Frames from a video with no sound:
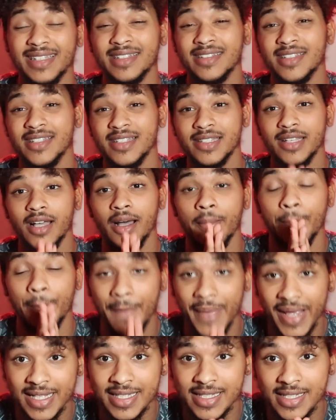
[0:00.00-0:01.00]
I think this is
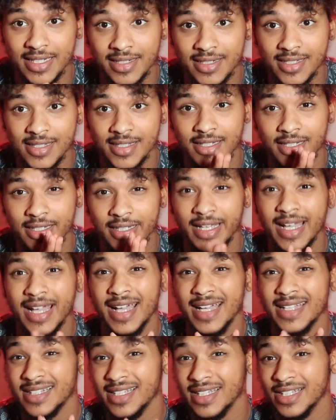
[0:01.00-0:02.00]
amazing to
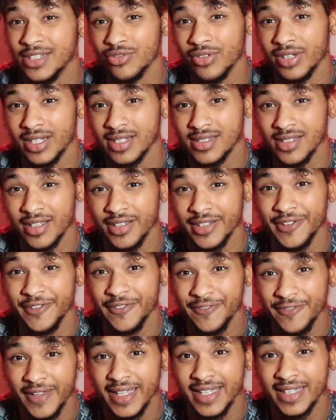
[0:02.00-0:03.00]
see as an Israel
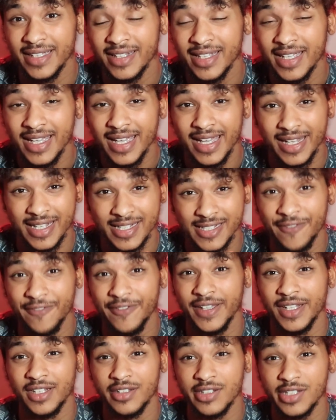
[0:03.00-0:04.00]
Adesanya fan and
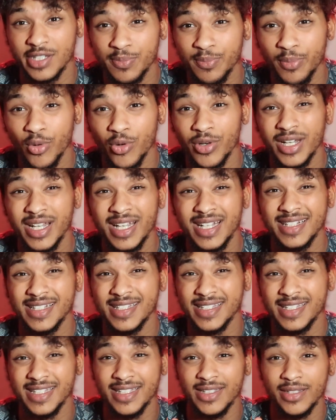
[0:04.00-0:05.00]
as a fan of the sport,
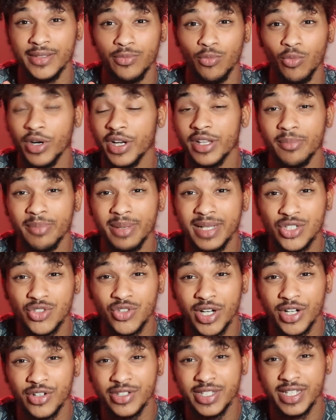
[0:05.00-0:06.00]
to see one of the
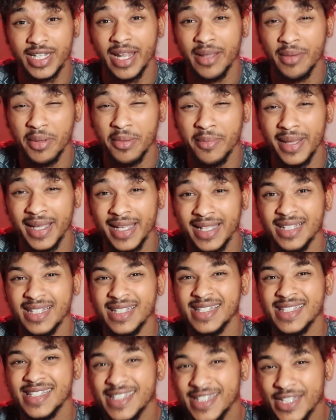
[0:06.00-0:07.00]
best strikers in
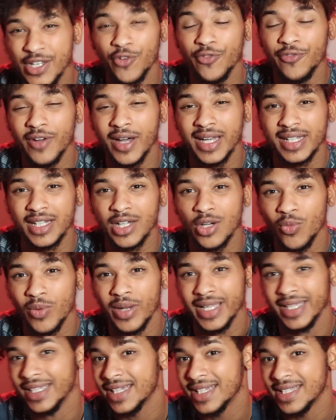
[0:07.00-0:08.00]
MMA still
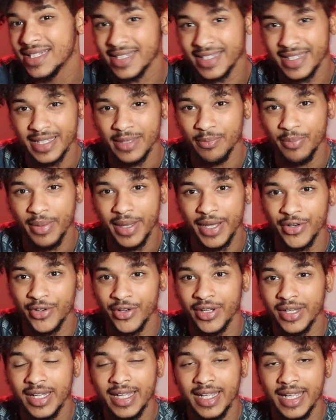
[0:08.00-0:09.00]
finding a way to get
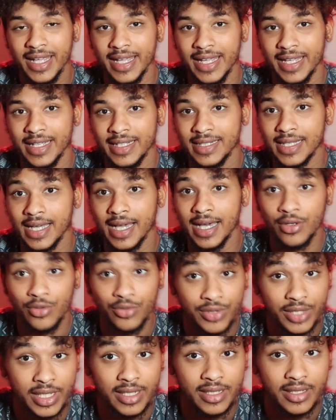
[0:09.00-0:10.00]
better. And
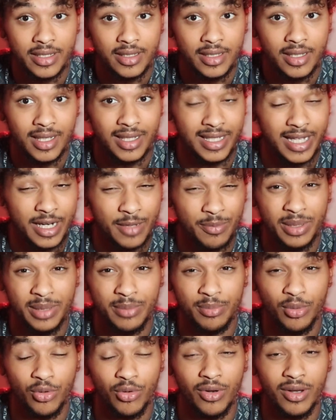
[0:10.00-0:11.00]
I don't think a
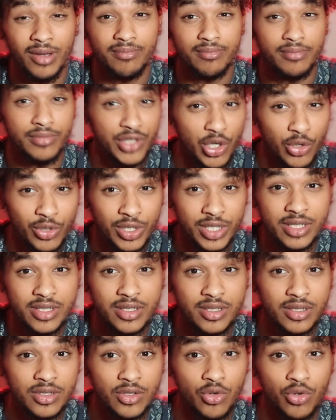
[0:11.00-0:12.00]
lot of people
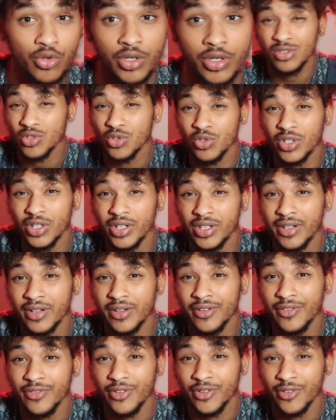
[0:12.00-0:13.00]
notice, but it's also
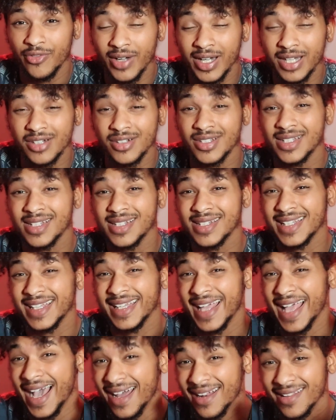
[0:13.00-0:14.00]
good for fighters
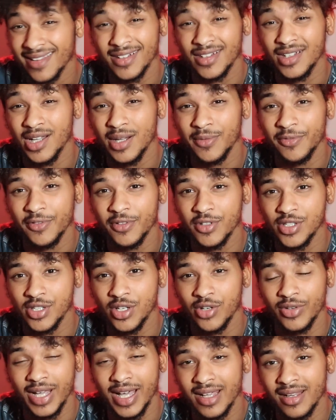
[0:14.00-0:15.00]
to get out of their
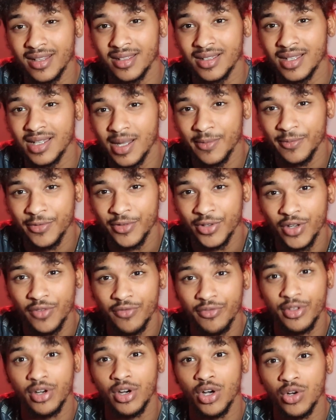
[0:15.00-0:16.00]
comfort zone, out of the
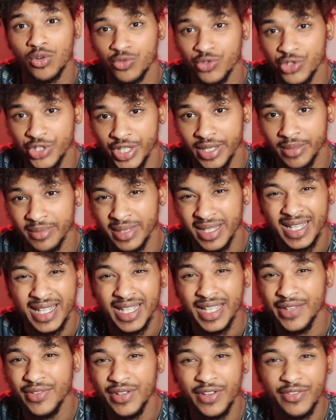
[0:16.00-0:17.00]
comfort of their own
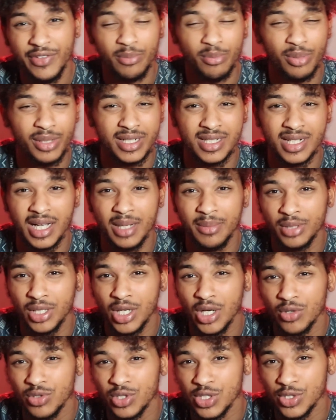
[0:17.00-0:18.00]
gym, even if he brings a
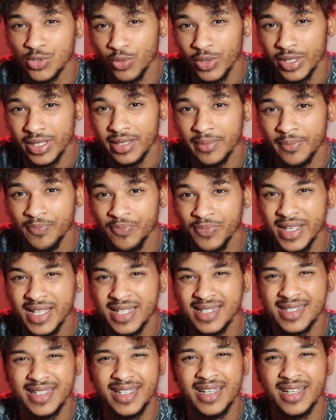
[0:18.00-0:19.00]
couple coaches with
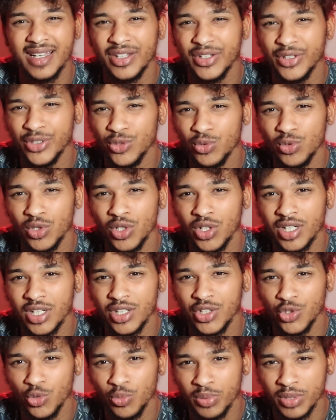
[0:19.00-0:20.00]
him, to get a new
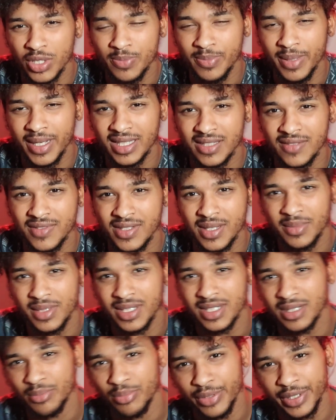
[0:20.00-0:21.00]
look, a new
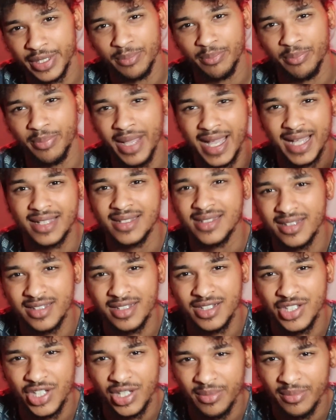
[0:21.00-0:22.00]
perspective, something to bring
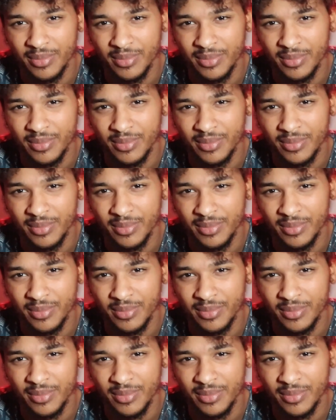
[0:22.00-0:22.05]
back to